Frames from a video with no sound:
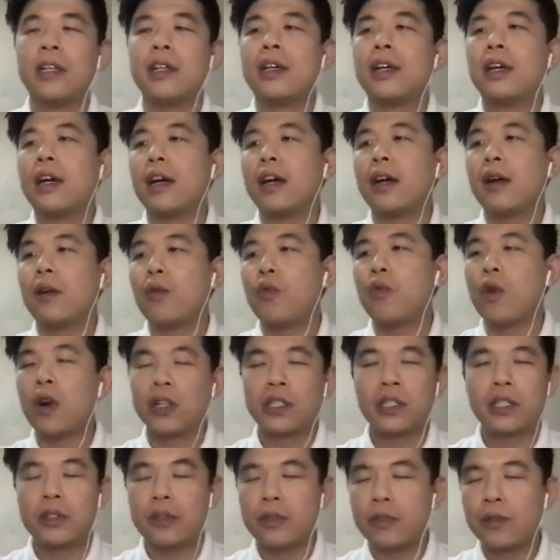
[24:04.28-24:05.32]

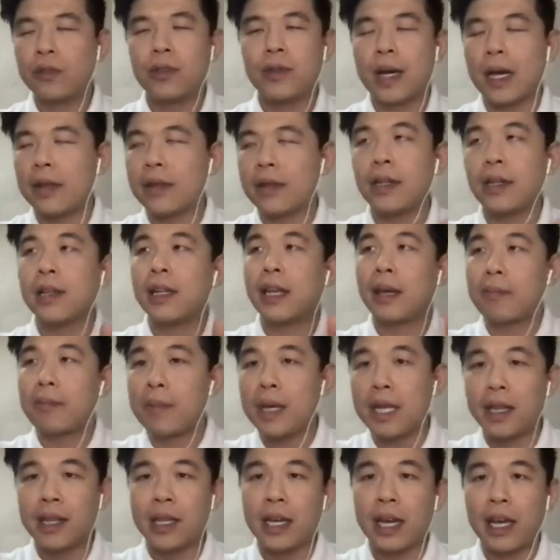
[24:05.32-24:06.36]
watch YouTube until like
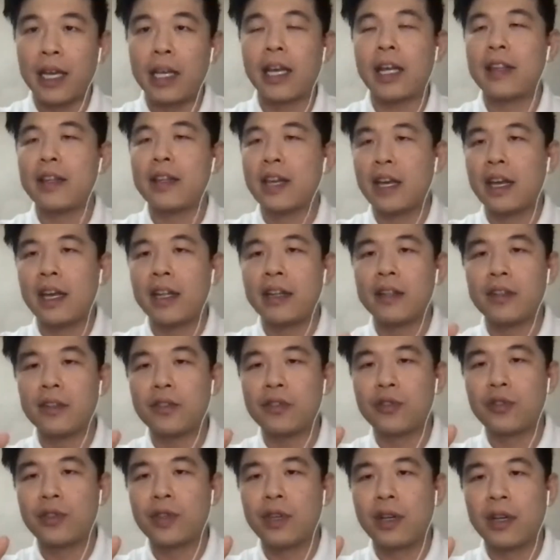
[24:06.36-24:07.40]
midnight, and then
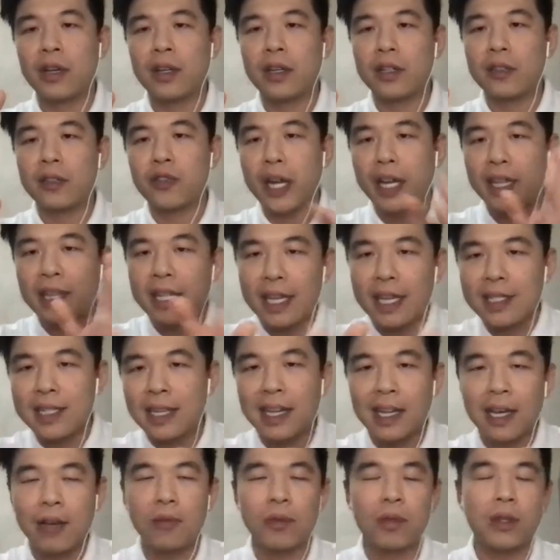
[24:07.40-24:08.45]
try
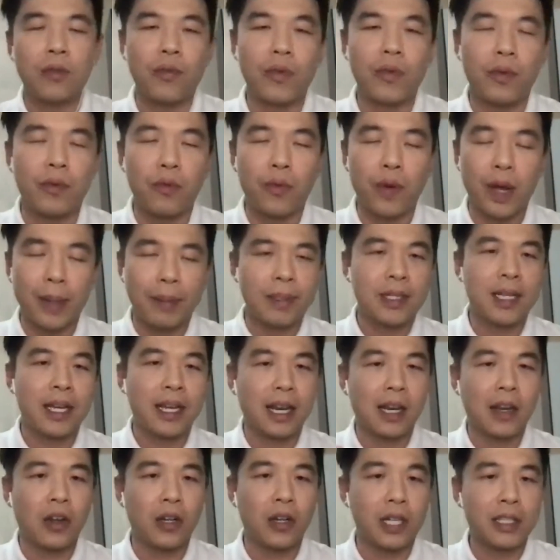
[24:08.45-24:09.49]
testing out the website
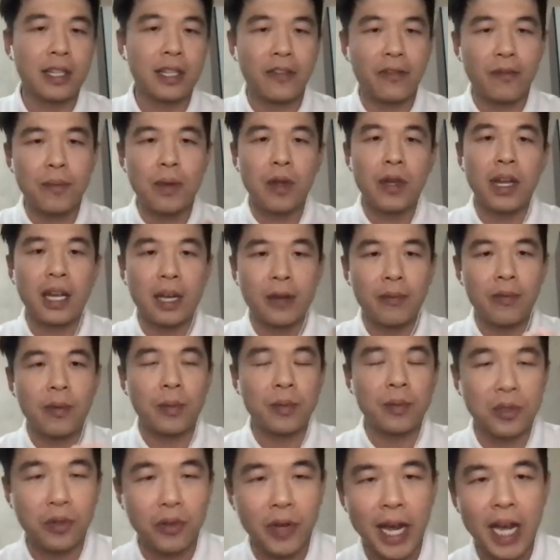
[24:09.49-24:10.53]
and all that stuff, building up
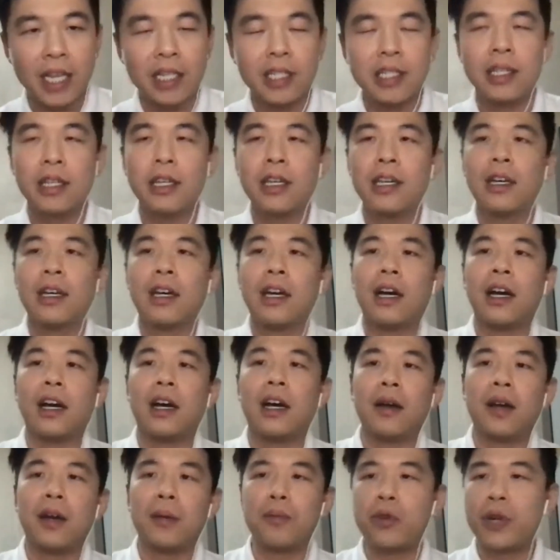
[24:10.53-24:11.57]
from scratch,
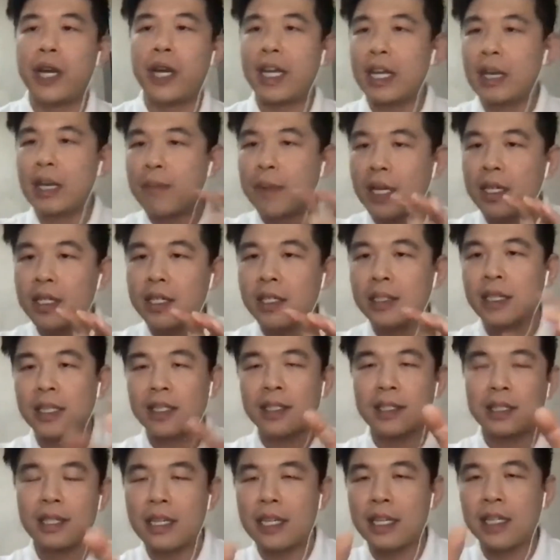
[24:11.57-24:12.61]
putting images
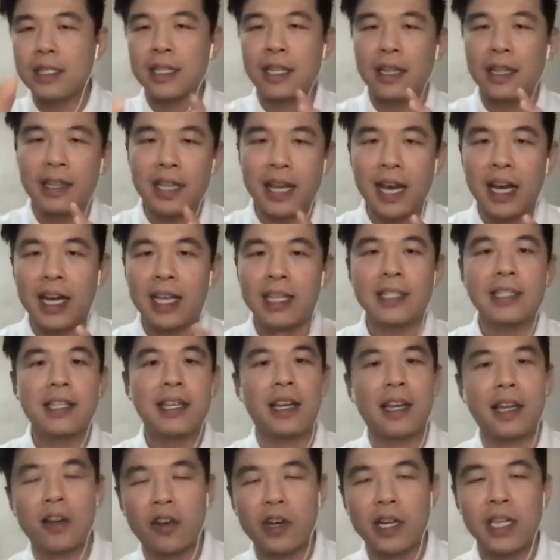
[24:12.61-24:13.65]
and see is it nice
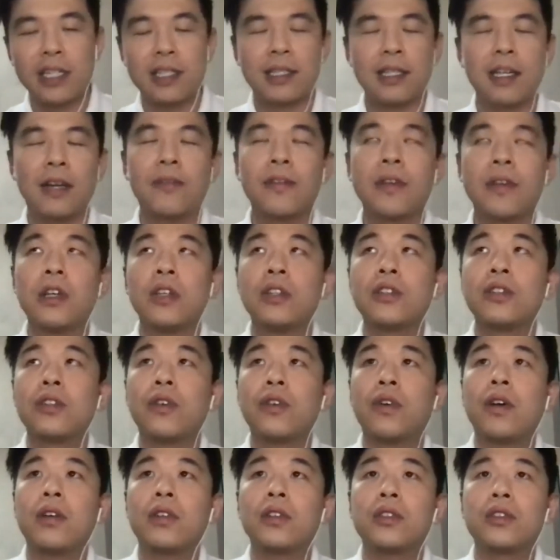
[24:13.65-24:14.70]
and all that stuff.
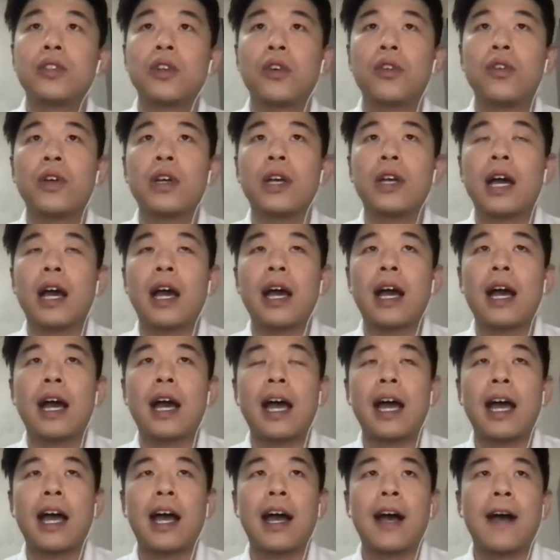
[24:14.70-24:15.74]
So
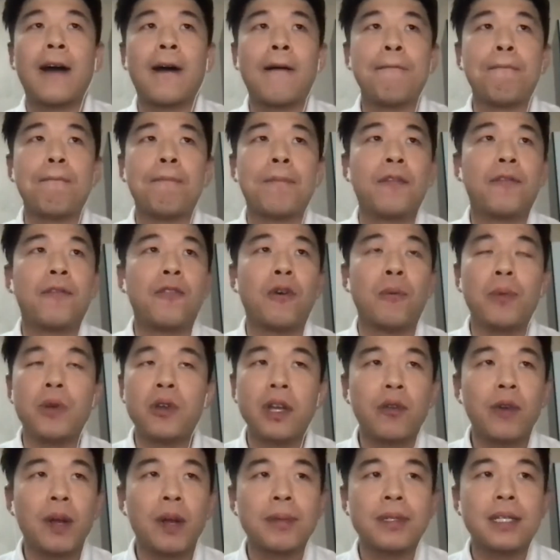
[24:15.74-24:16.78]
for
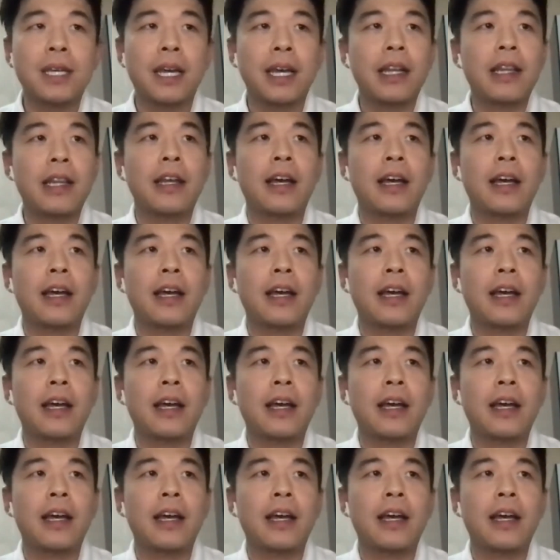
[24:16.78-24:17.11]
building website,